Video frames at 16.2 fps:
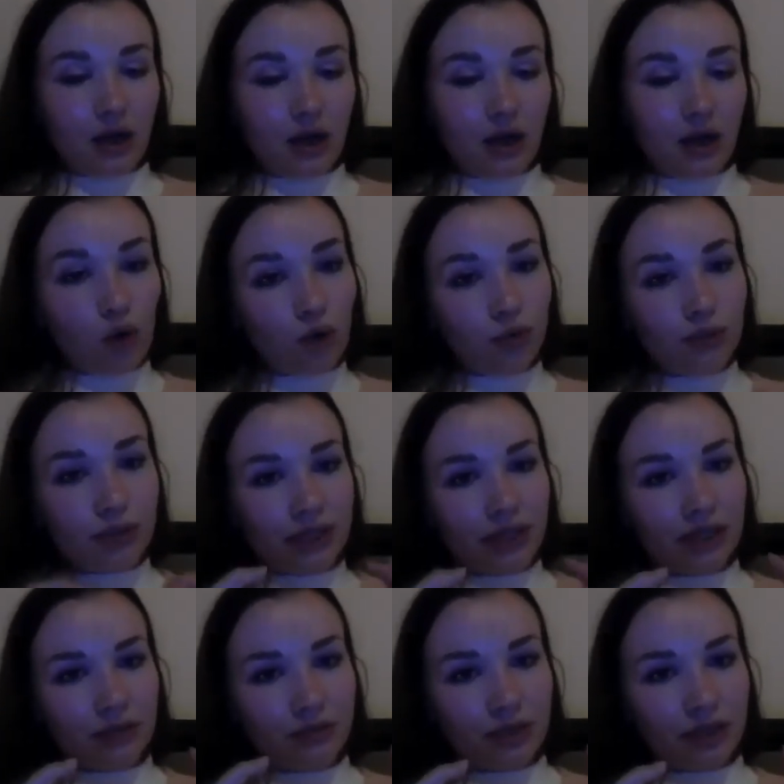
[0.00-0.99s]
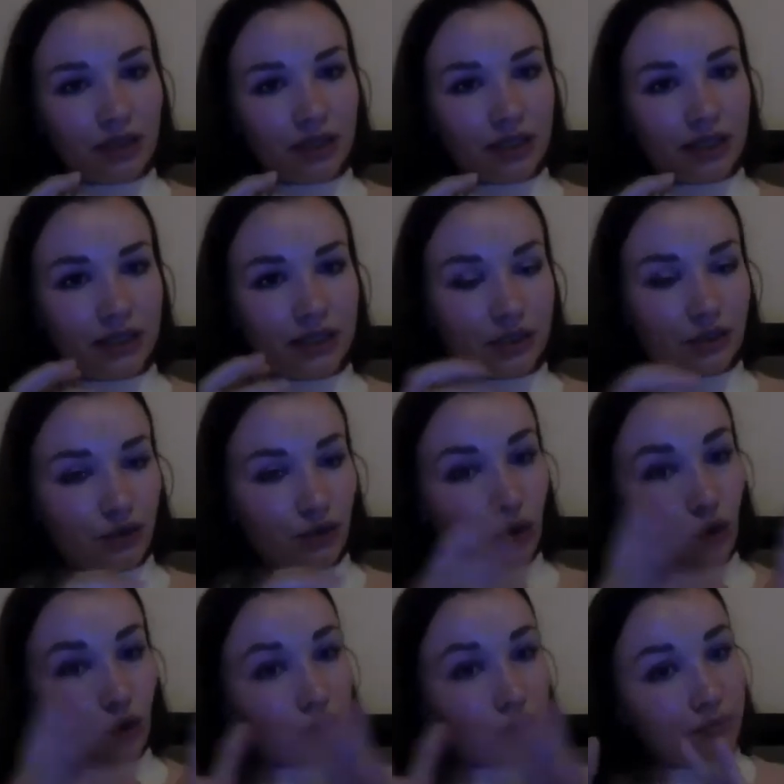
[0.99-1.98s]
Or we can be allocated to
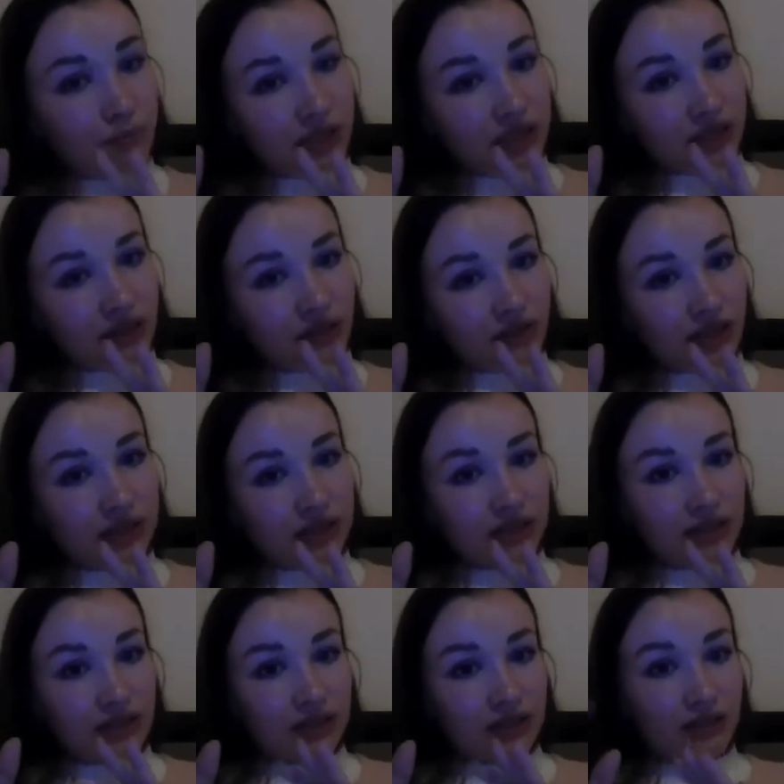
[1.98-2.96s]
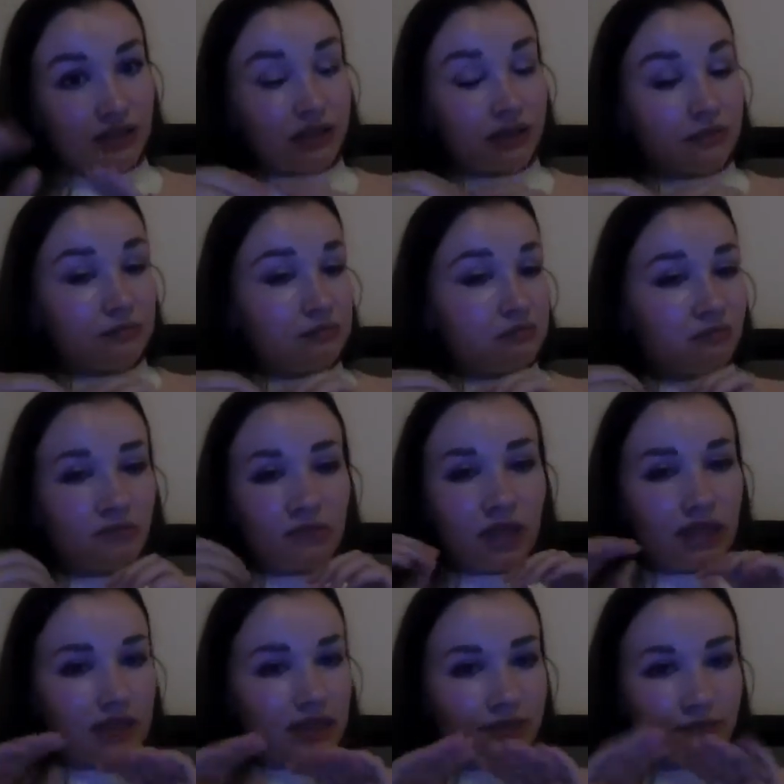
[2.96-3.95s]
orthopedic theaters.
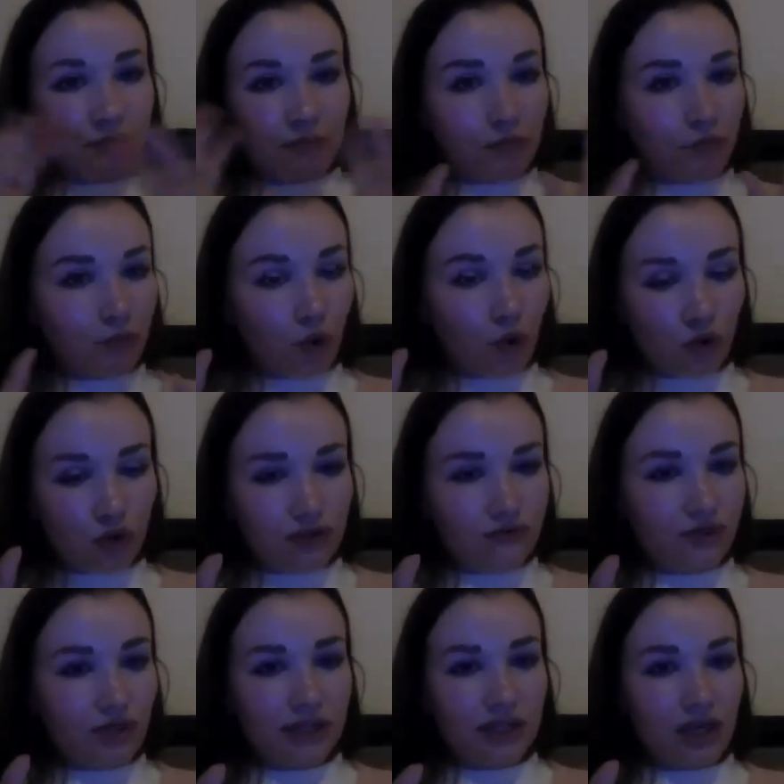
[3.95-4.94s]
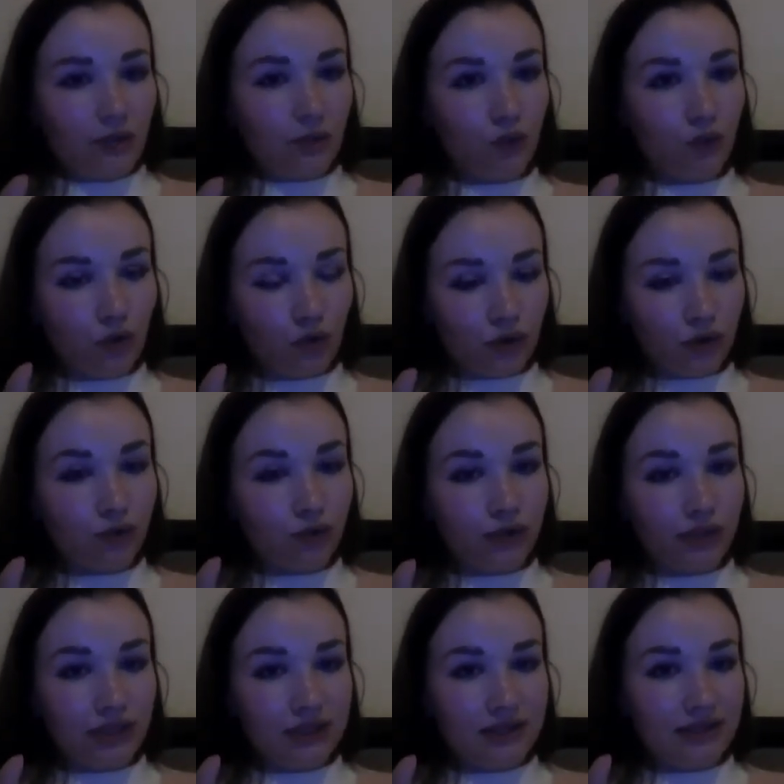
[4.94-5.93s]
That's most of the time who
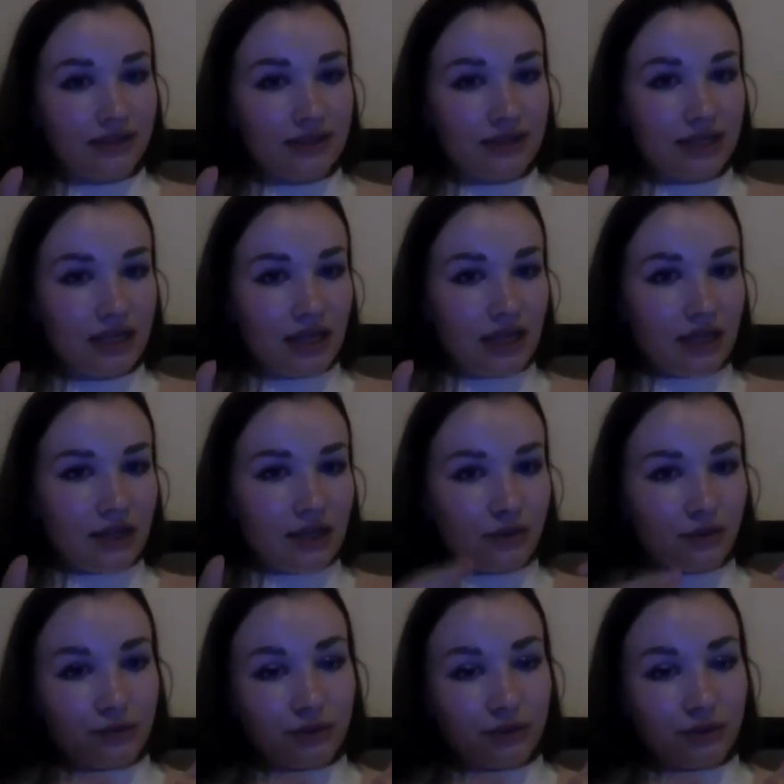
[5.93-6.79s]
needs us. So